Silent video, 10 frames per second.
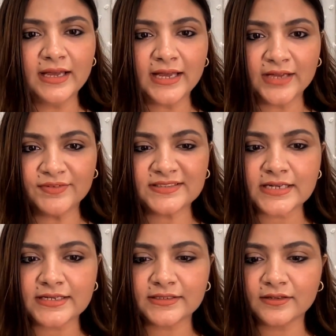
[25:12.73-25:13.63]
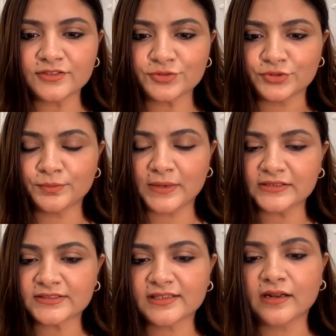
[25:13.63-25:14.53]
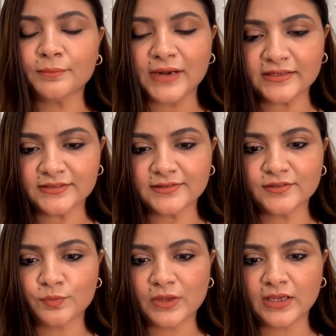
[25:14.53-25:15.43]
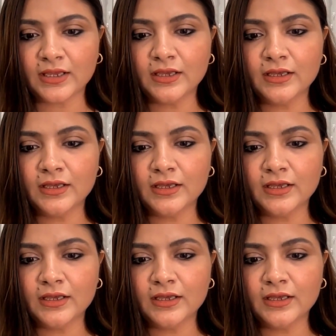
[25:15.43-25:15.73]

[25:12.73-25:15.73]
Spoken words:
have extended our studio practice and our practices way